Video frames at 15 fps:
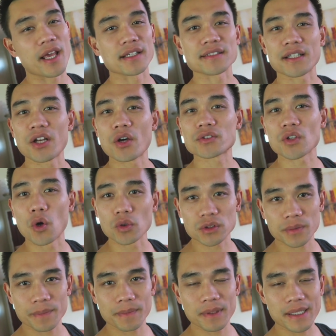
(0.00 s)
Yes, I know it's
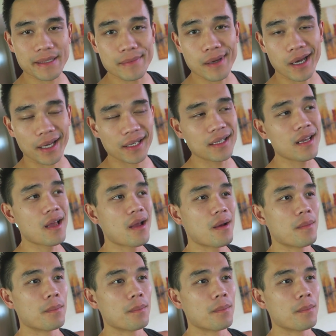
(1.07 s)
ultimately mine,